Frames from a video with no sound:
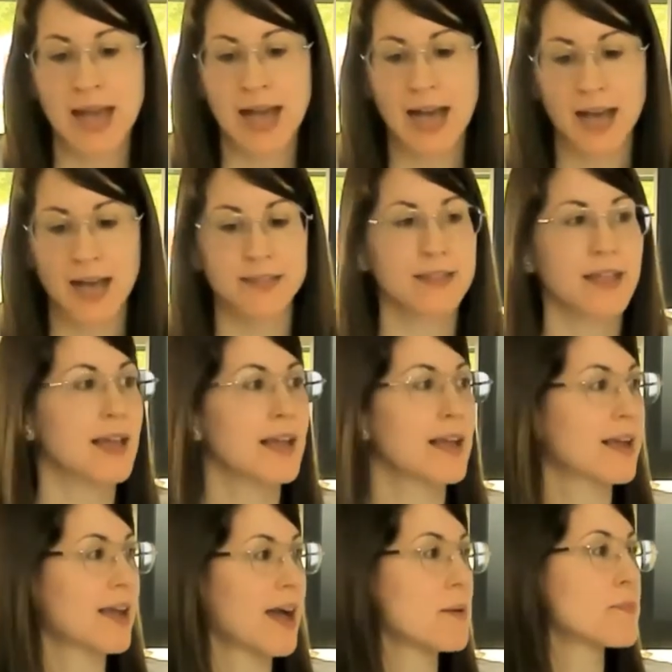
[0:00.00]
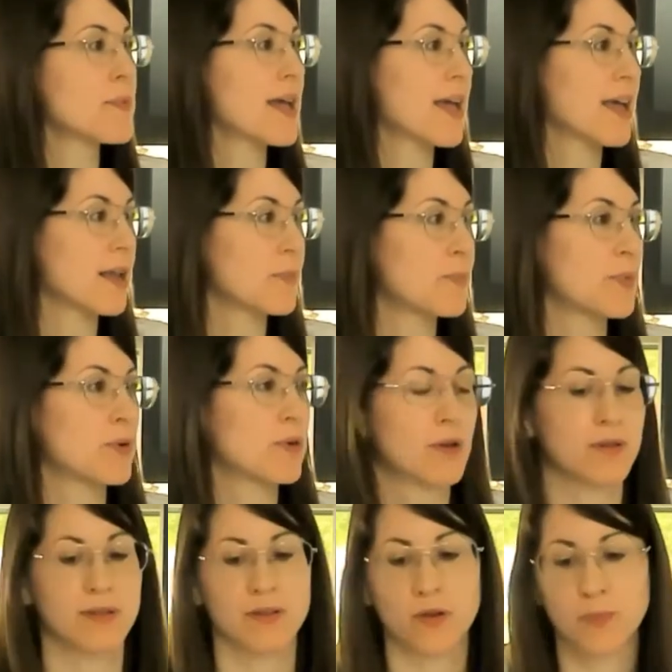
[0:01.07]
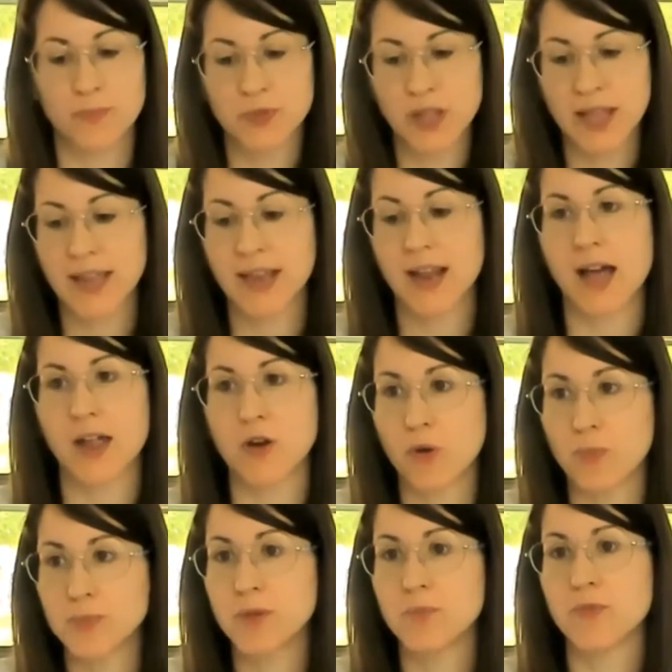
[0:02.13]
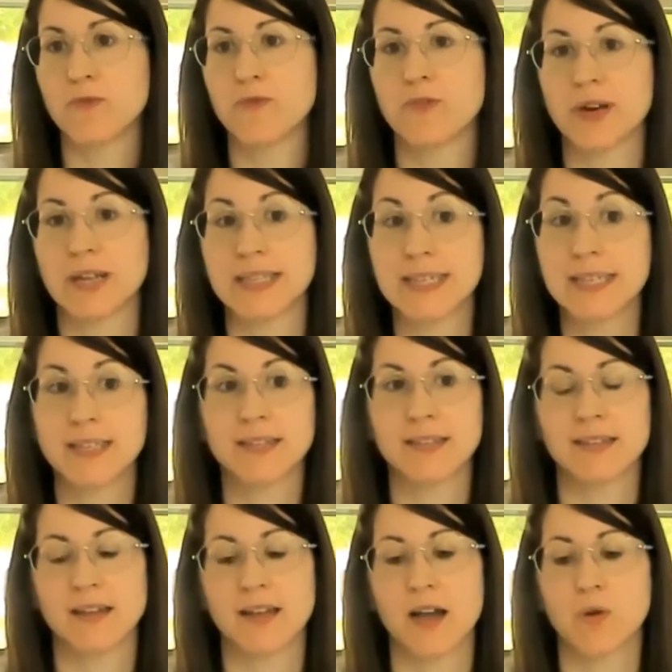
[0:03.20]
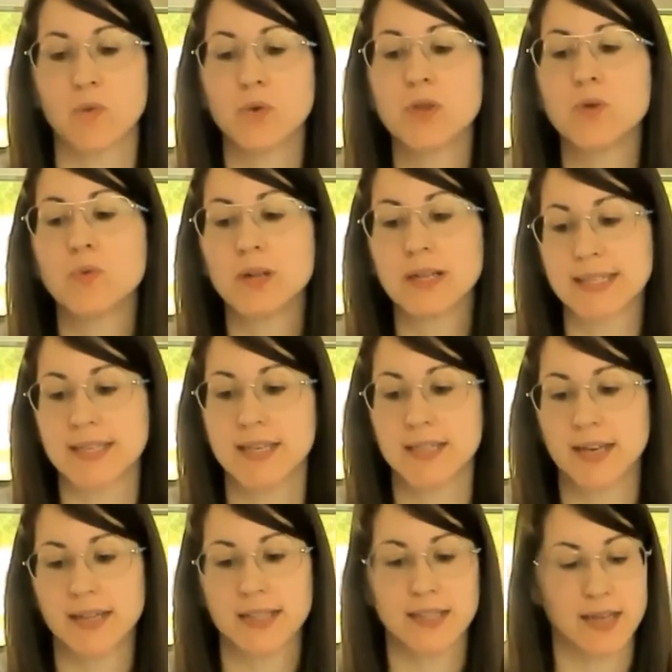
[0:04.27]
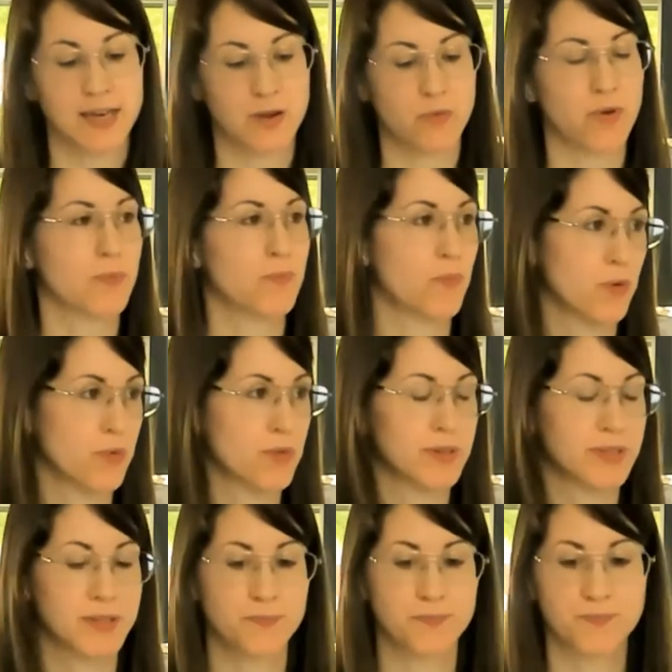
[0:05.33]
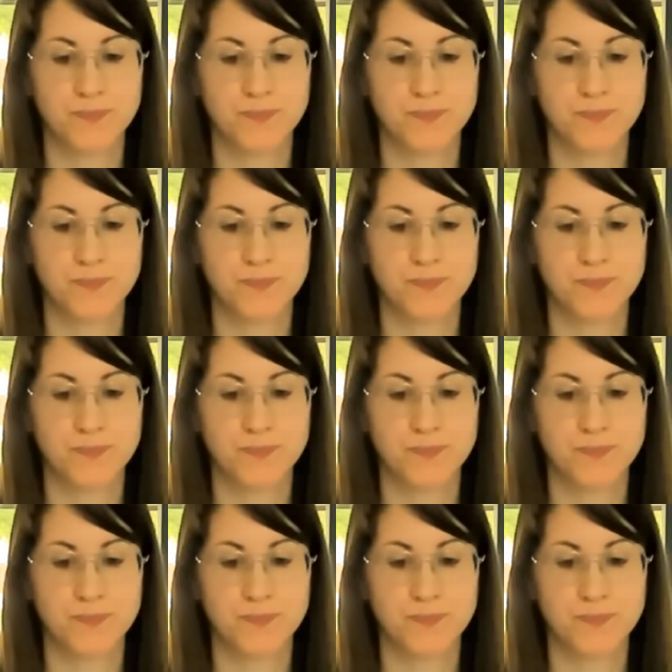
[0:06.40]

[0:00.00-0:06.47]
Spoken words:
and can help obtain an optimum for a system, and we will see that in our models.